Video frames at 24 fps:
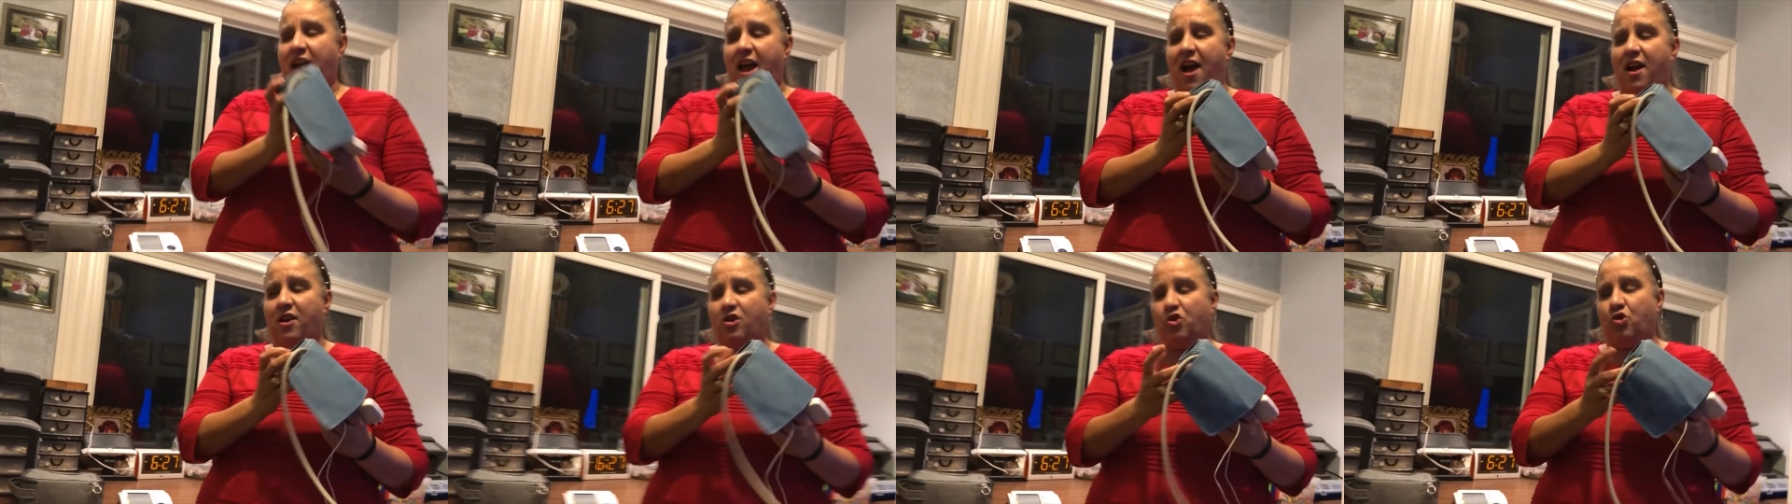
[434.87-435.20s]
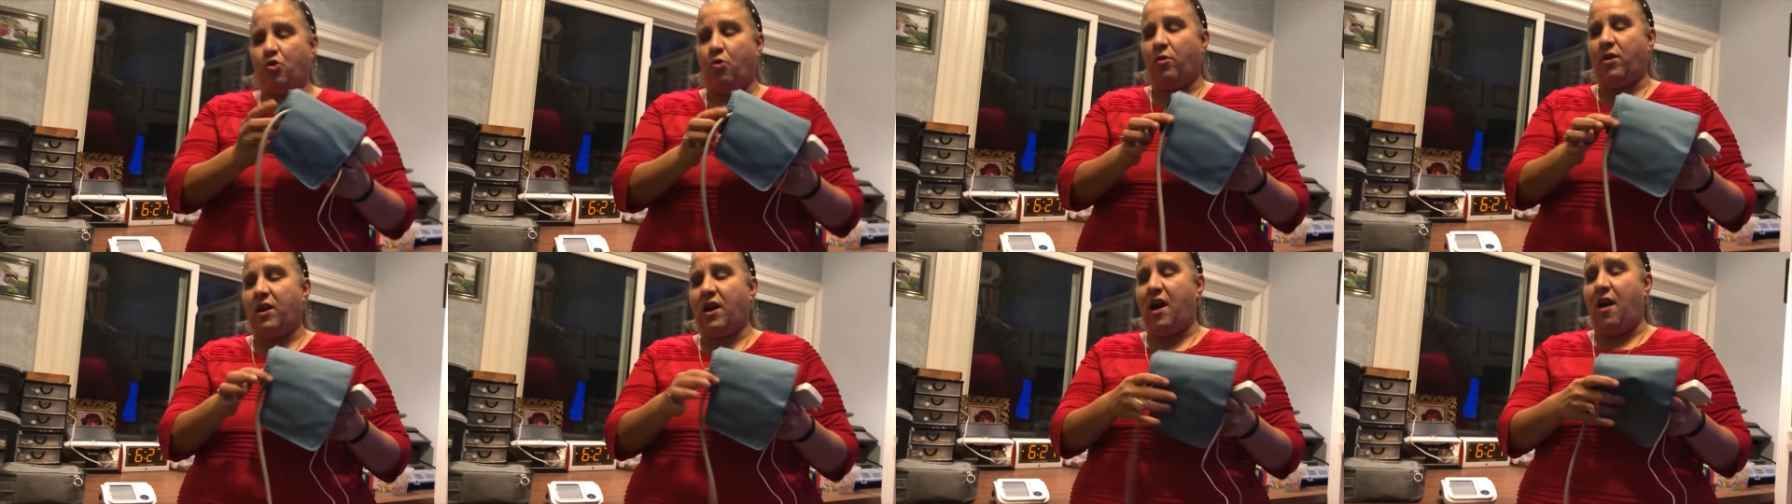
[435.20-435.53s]

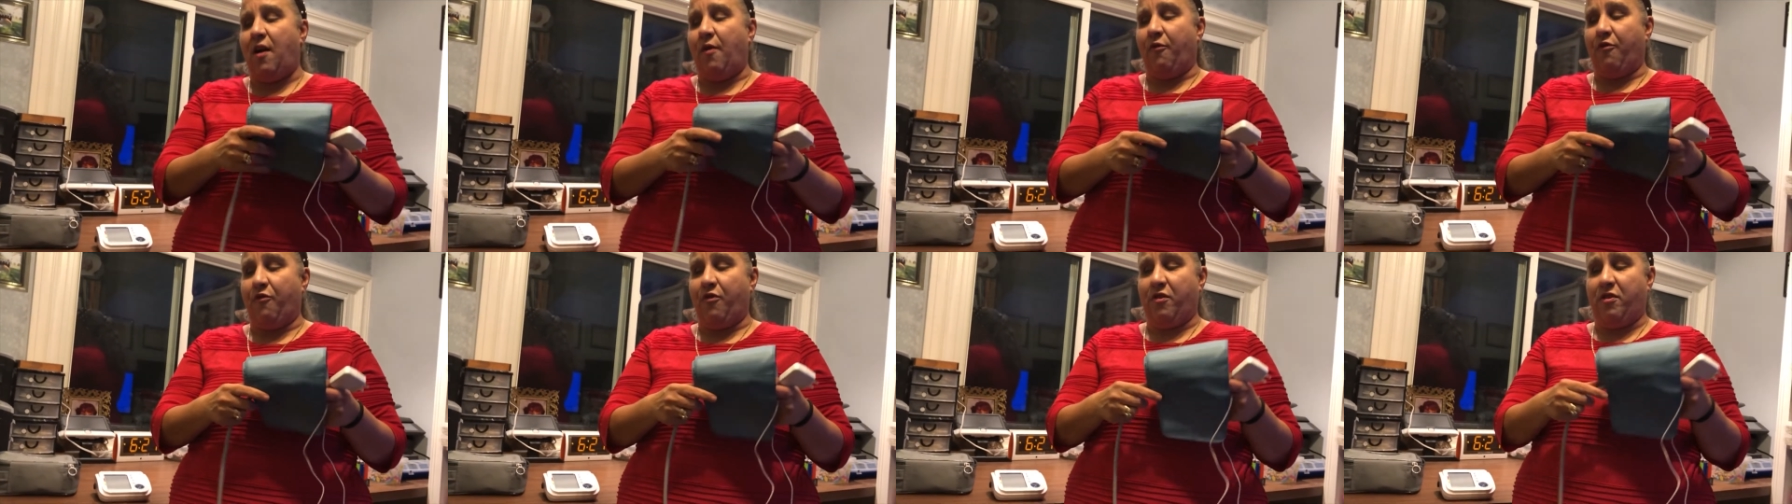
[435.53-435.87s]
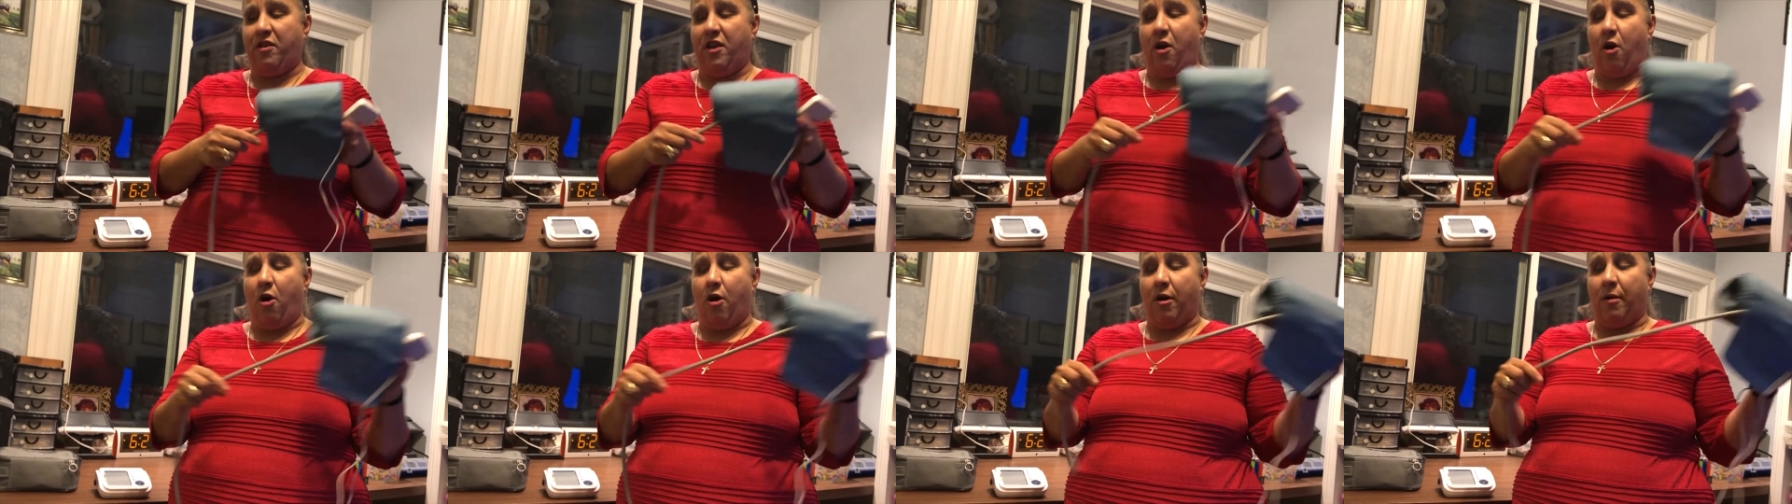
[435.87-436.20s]
actual cuff for
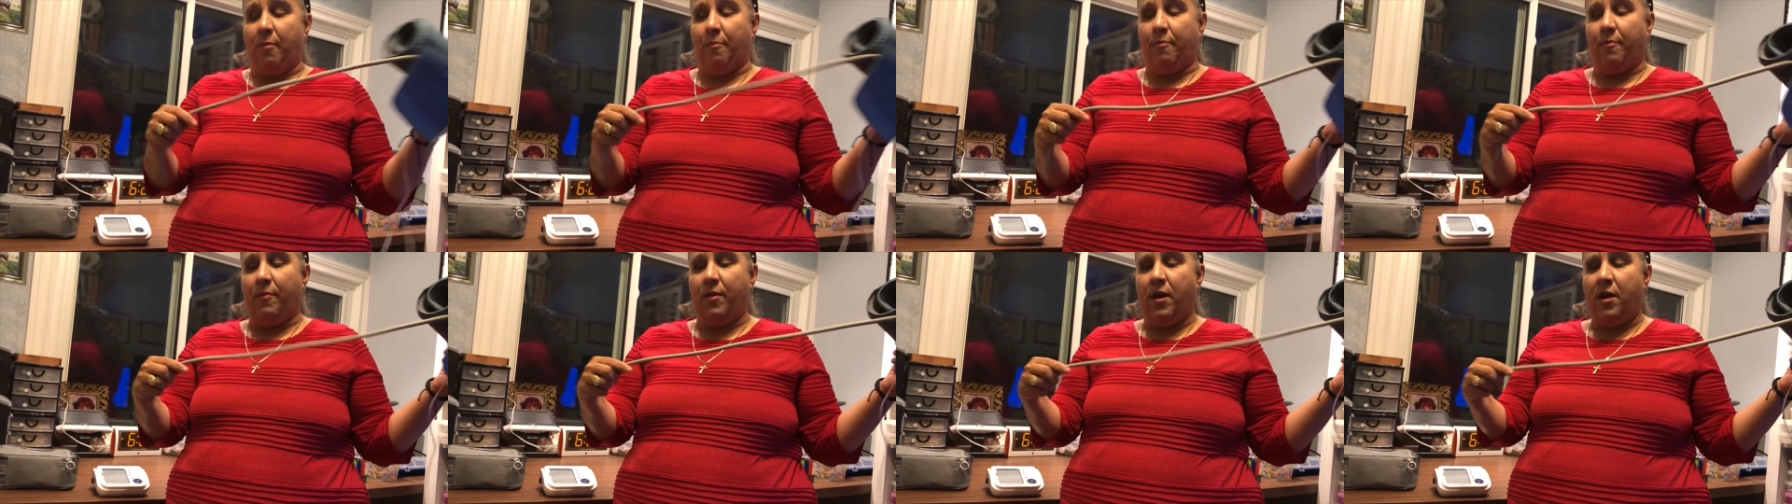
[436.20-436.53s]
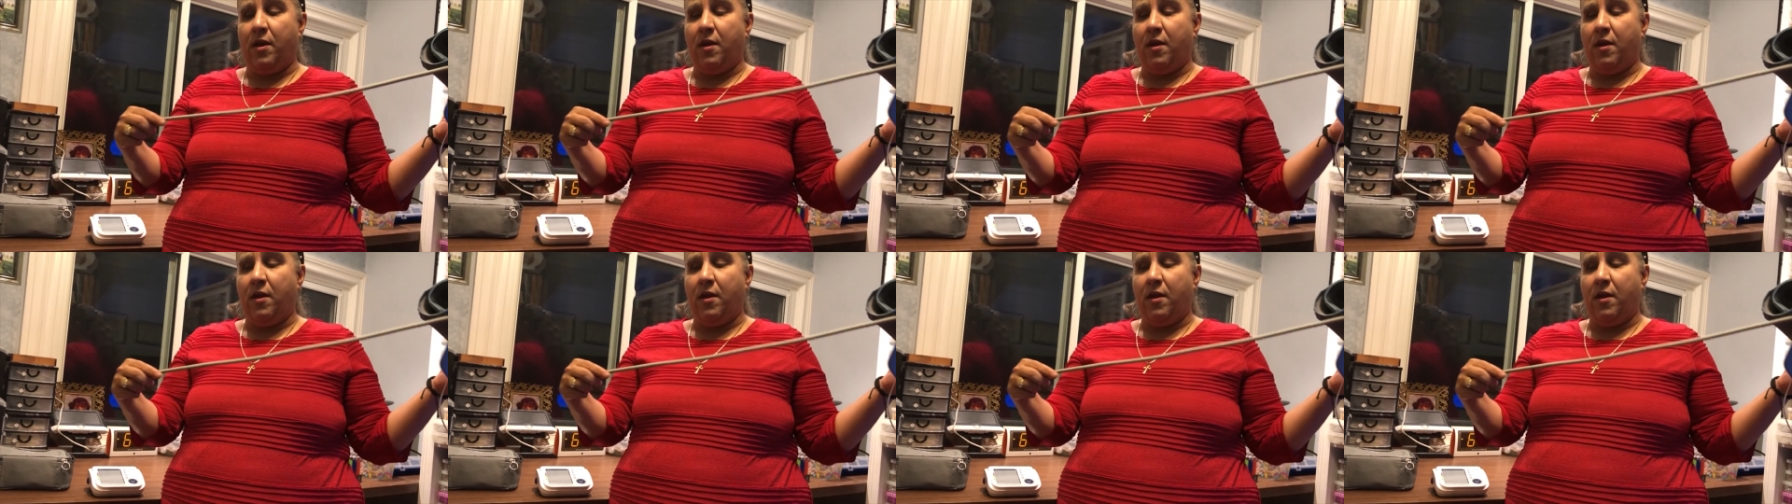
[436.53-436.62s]
the arm.